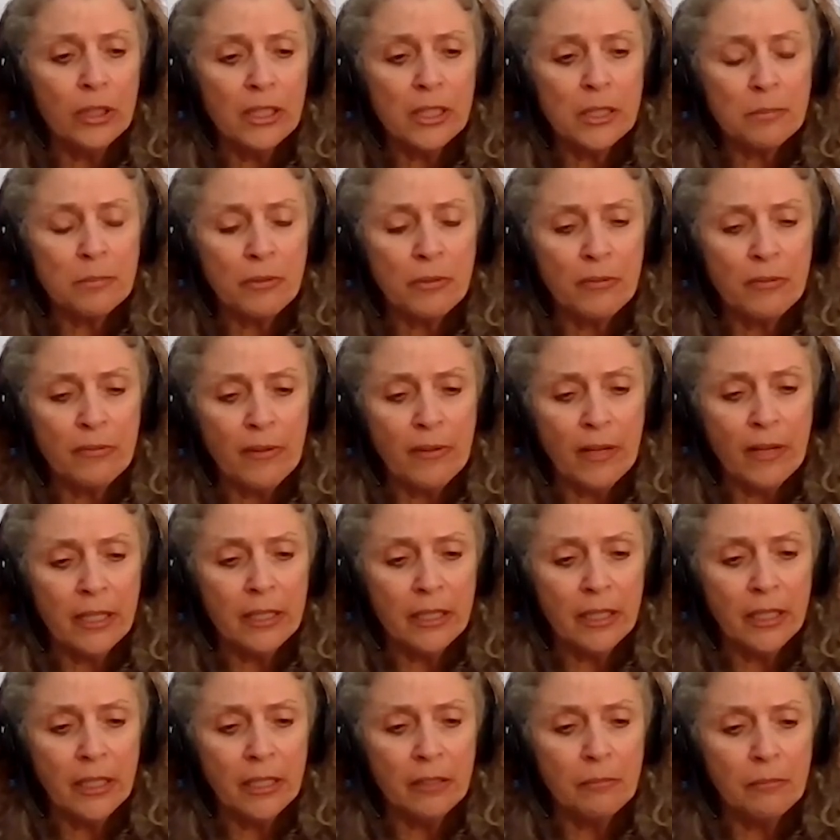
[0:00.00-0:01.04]
that
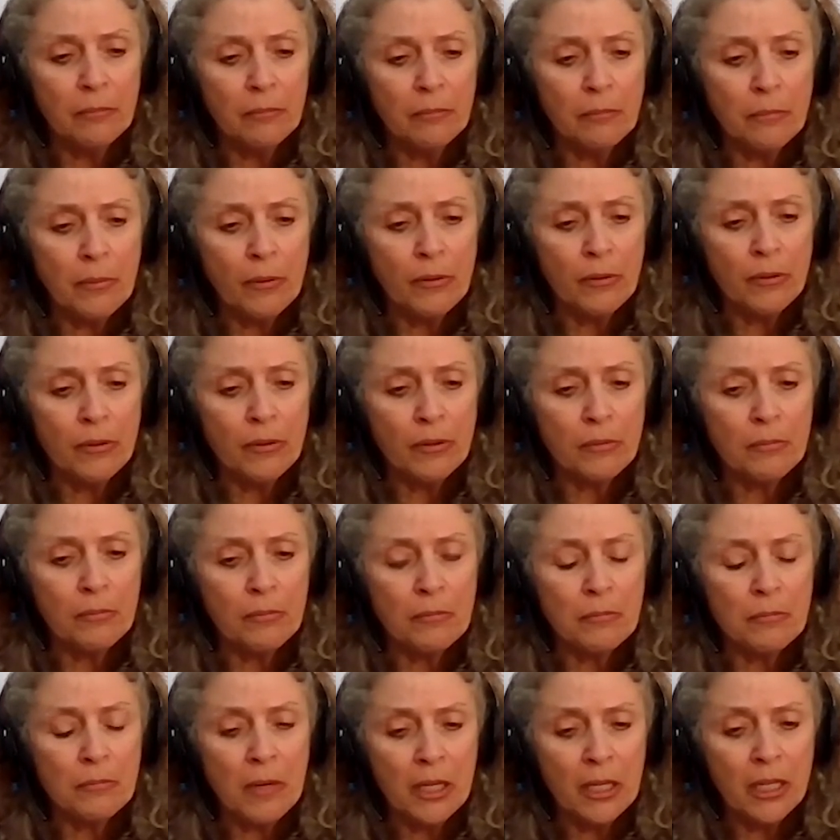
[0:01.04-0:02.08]
Google is providing
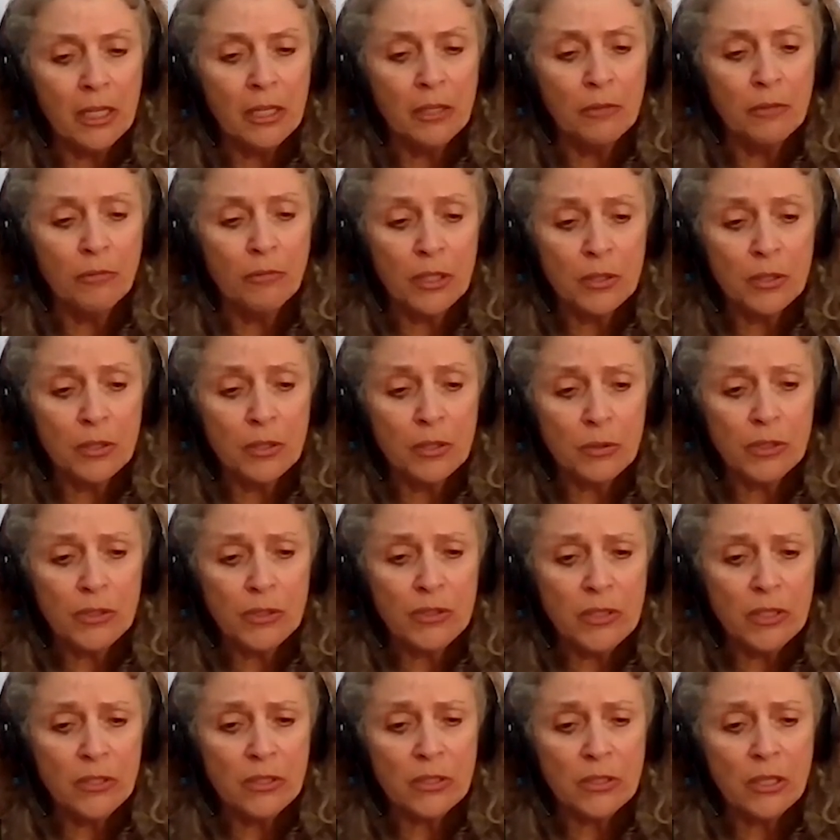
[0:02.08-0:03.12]
both money and
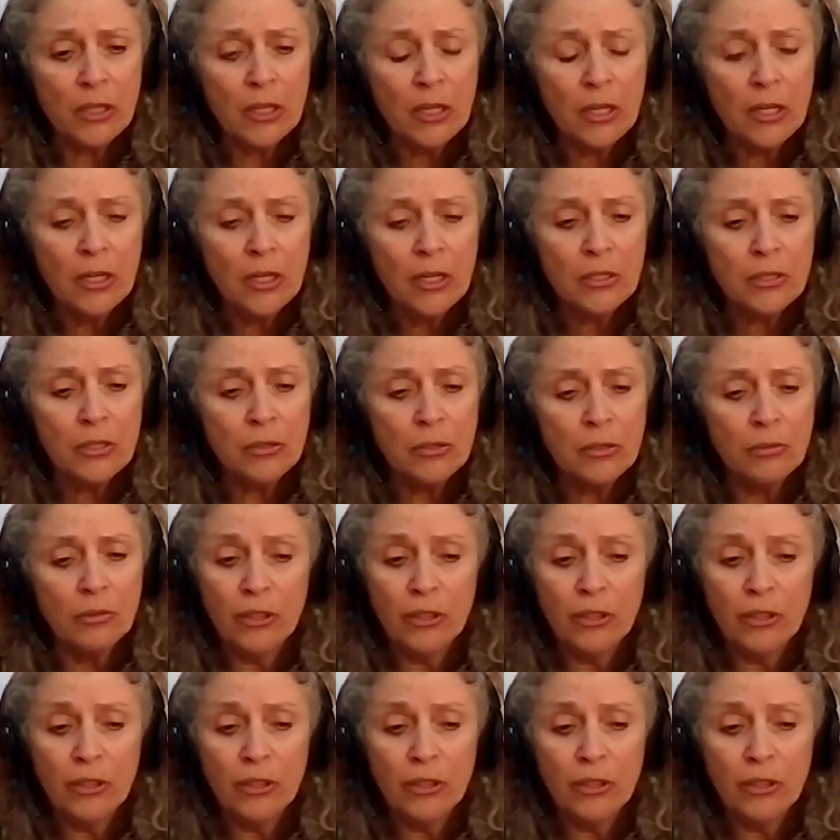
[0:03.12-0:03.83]
resources